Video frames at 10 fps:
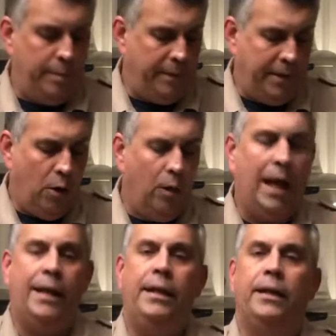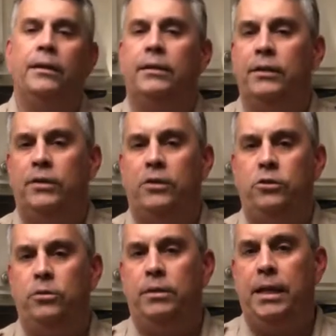But the whole idea is that
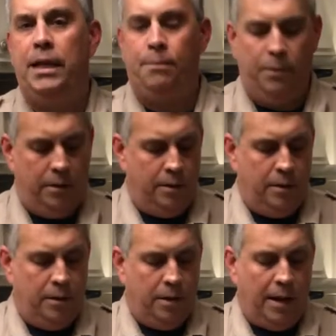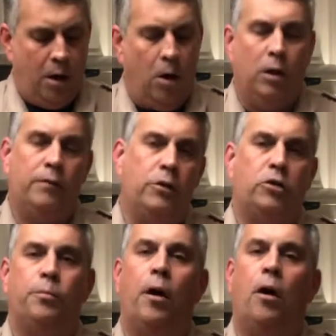you keep all of your
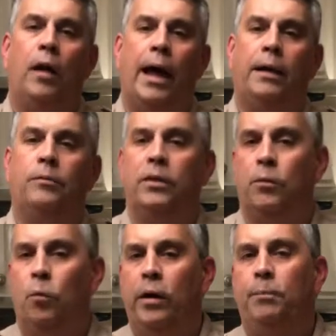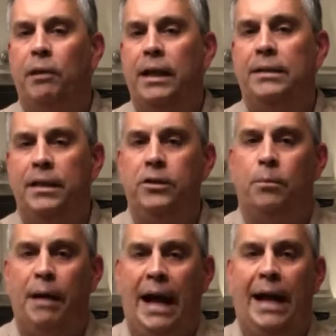small items in one place in your
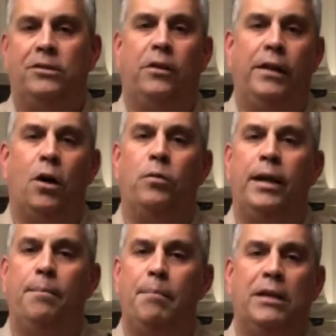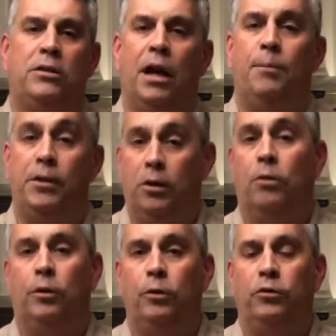pack so they don't get mixed up and you
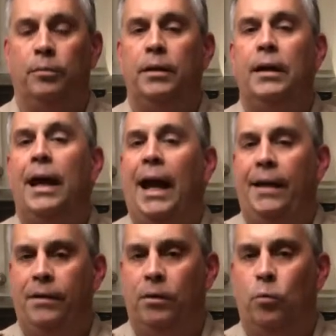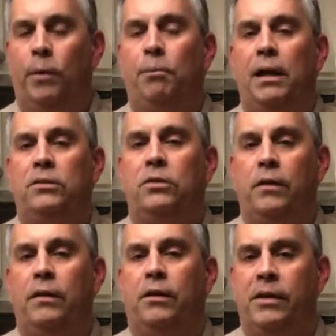don't lose them. And they're in one place so
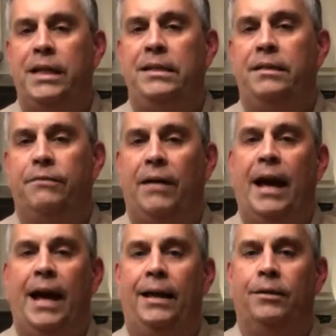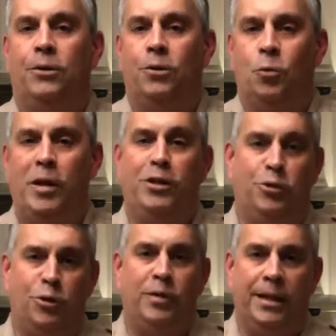that they're easy to find when you
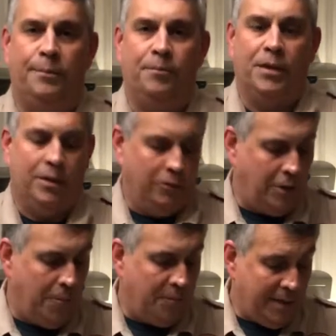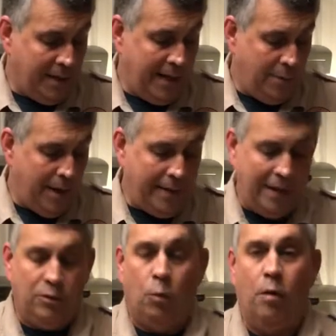do need them. So anyway,
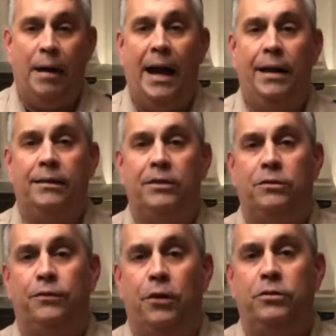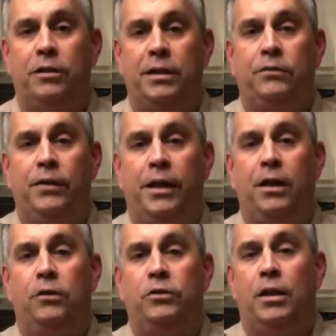that's the war bag. This is the first of these
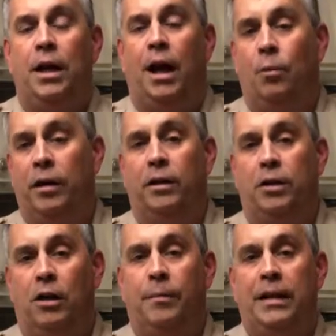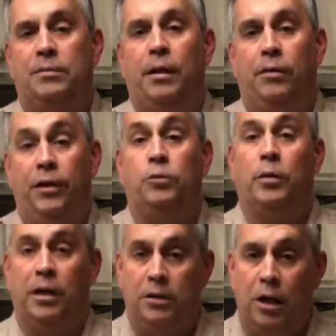videos. We're going to talk about some other things. We're
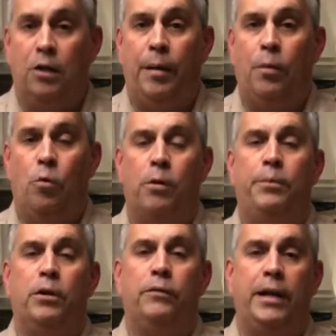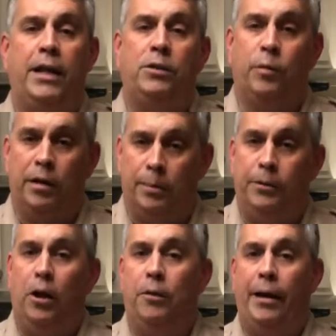going to talk about water purification. We're going to
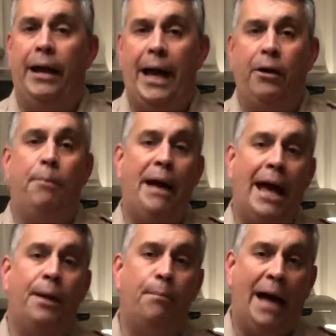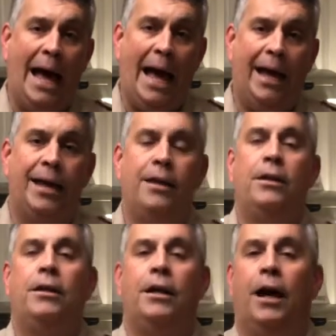talk about how to pack a pack
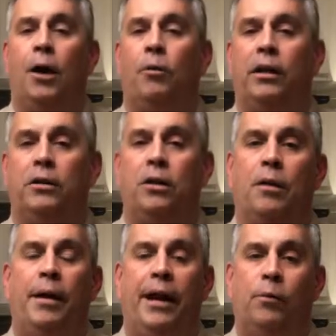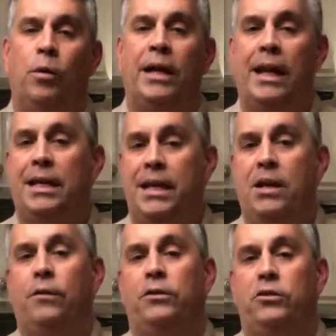We're going to about what kind of
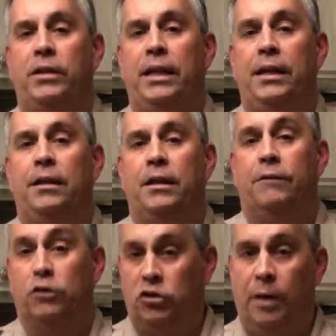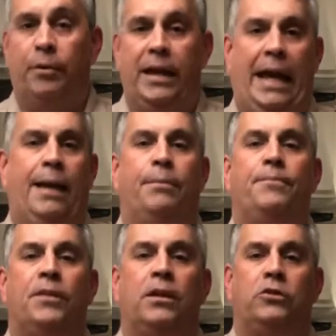gear that you need for summer camp.
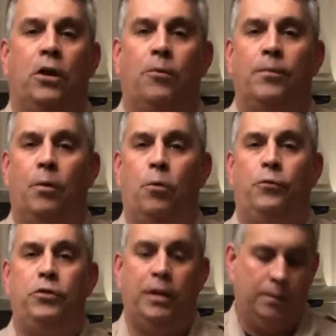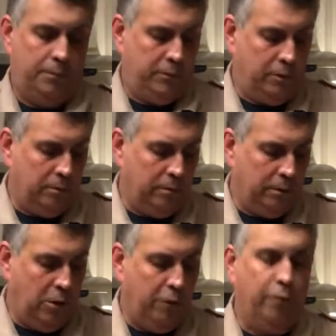So I want you to
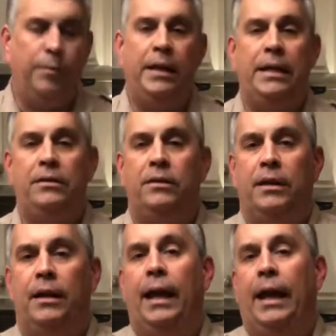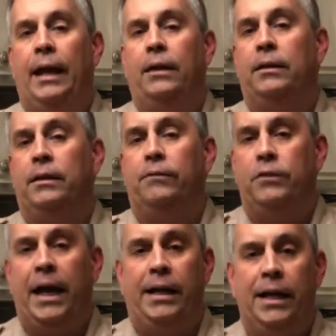learn from these. And if you
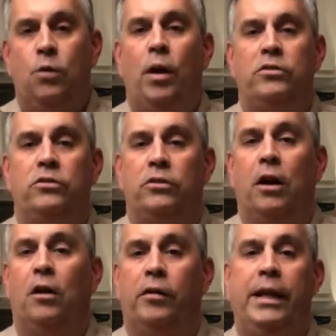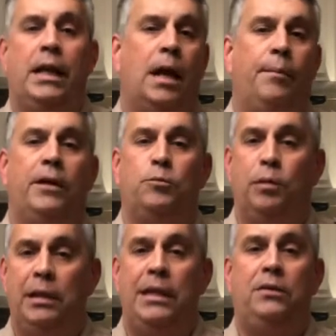got any questions at all or any comments,
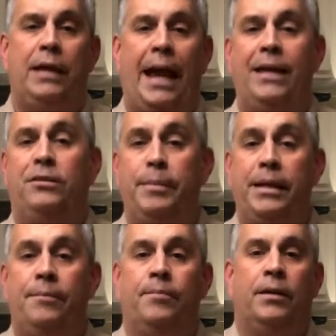please ask me.